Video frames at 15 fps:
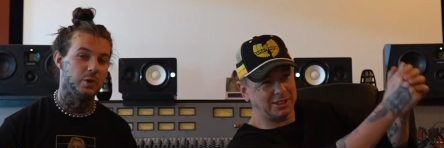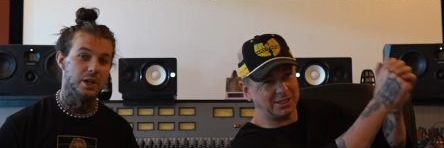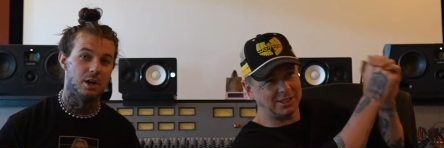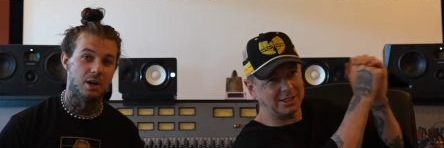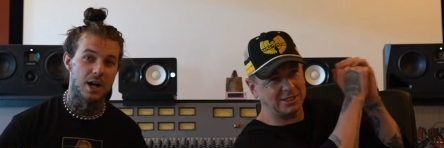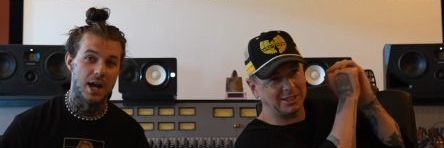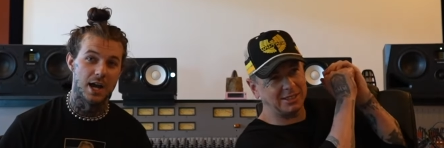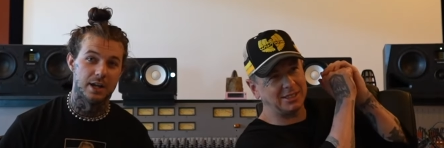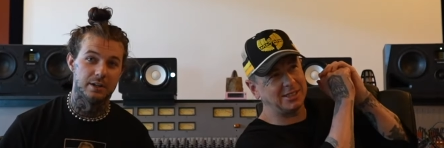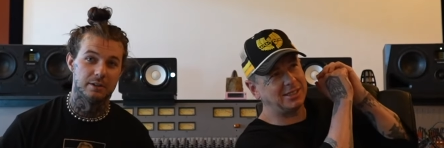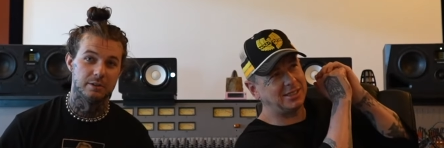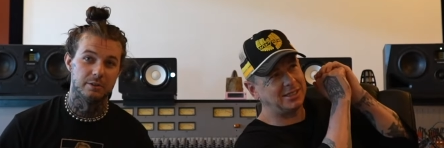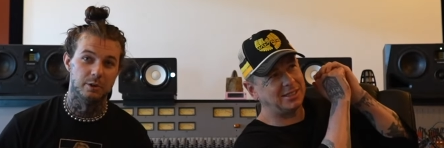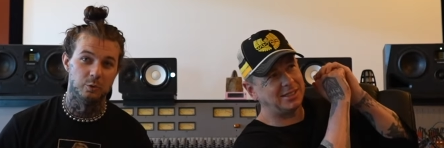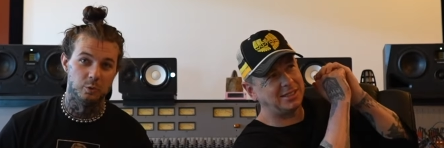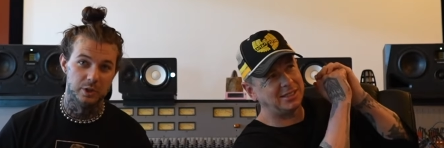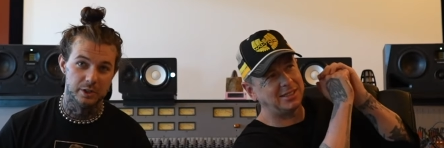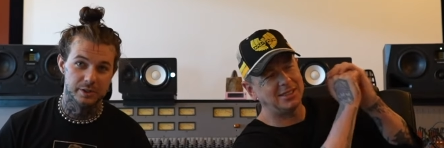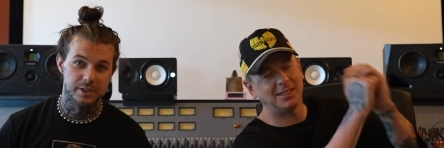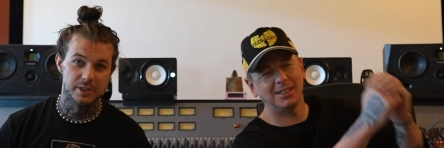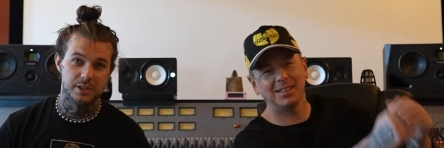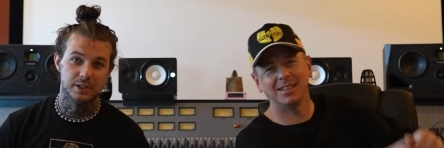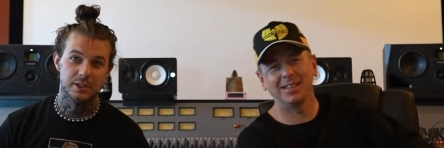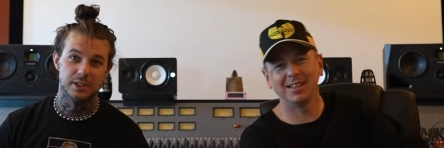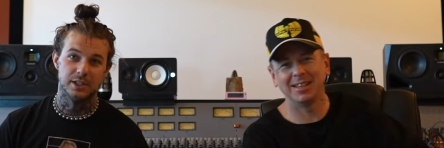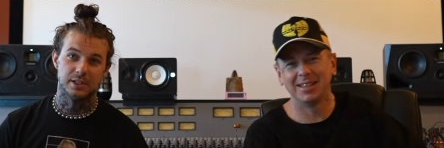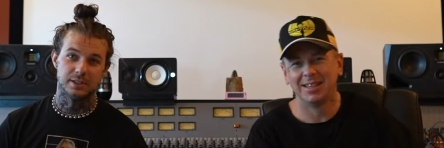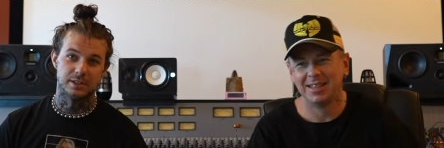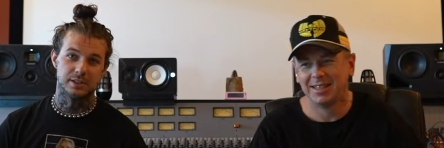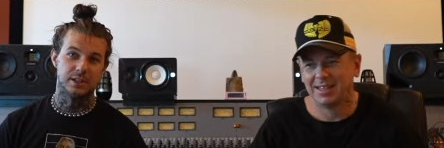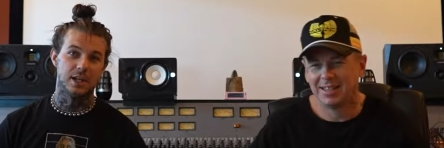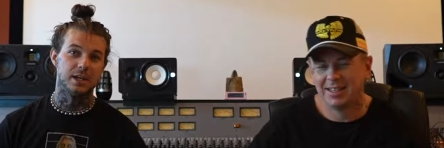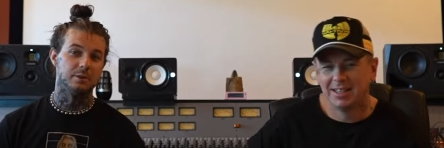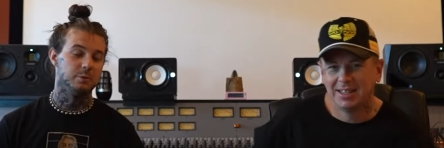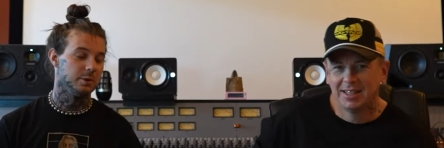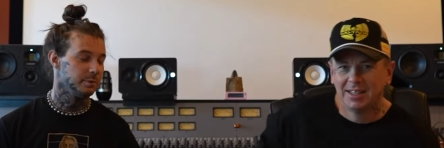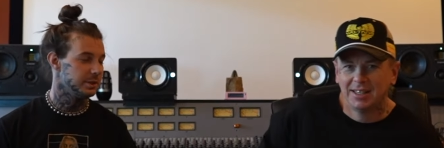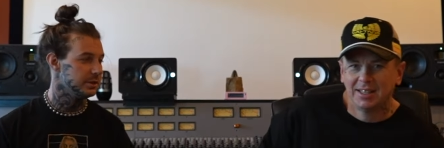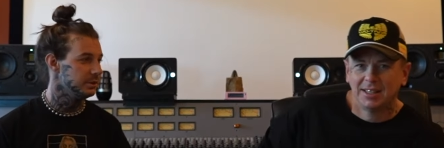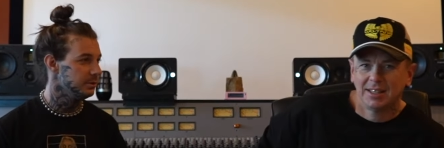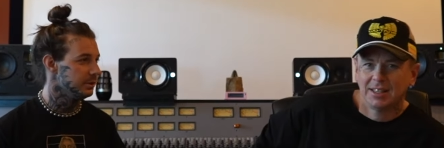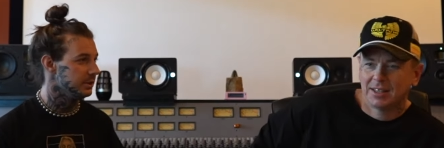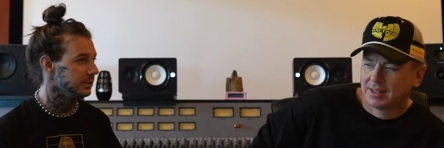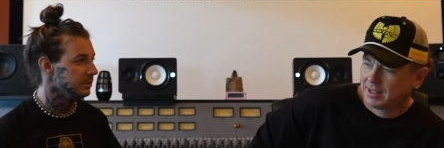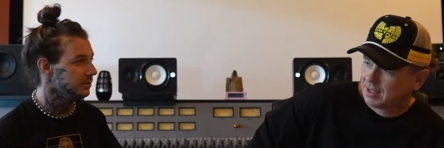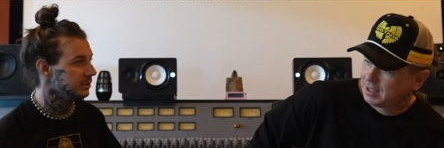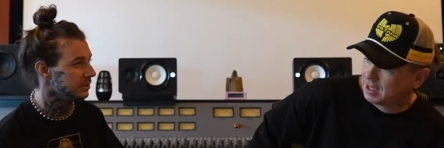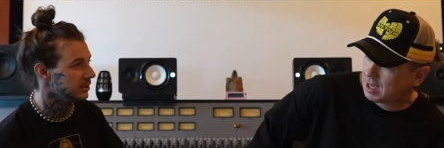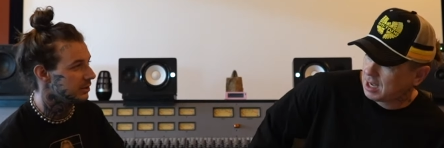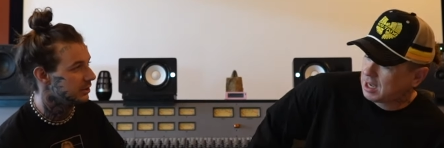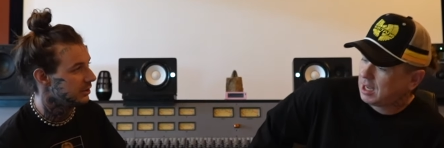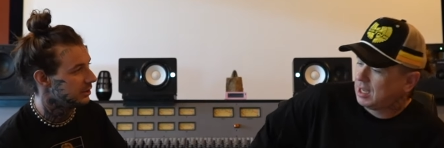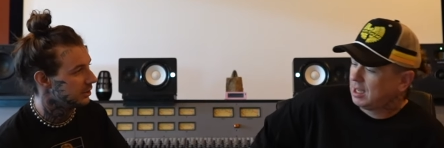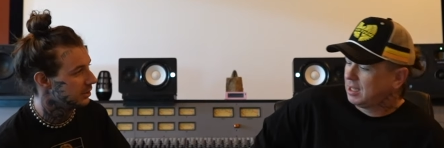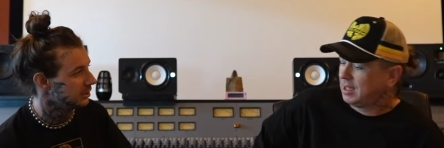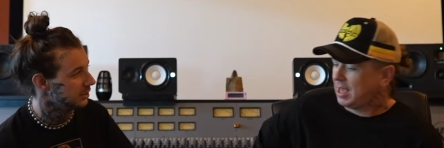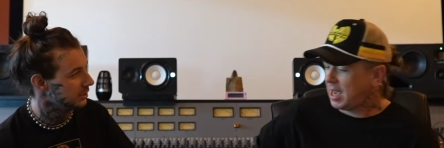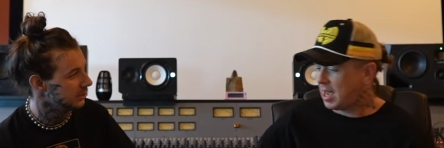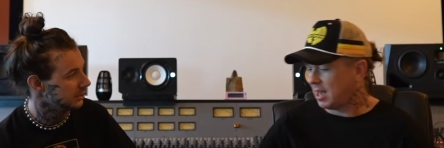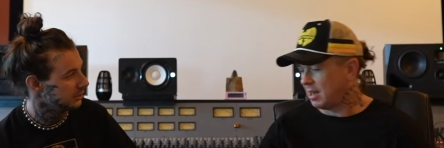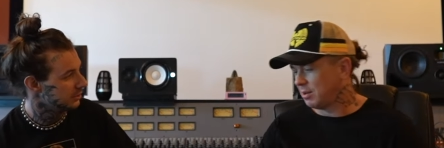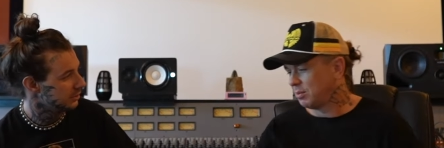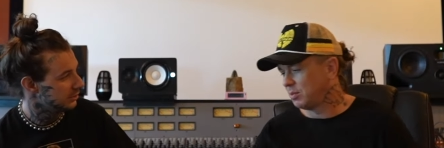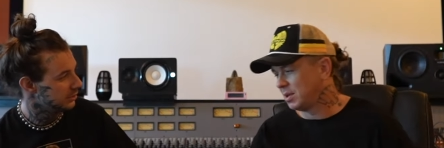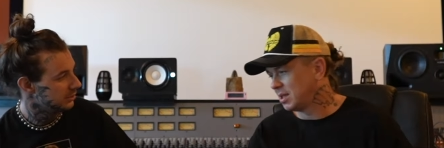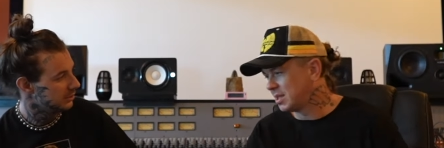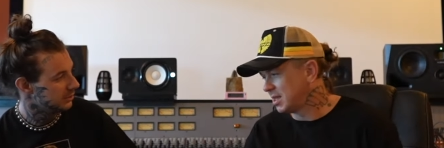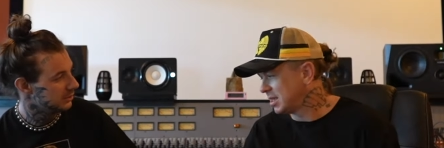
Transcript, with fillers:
Speaker 1: We are at the Wilson Estate. What are we doing, dude? Uh, yeah, this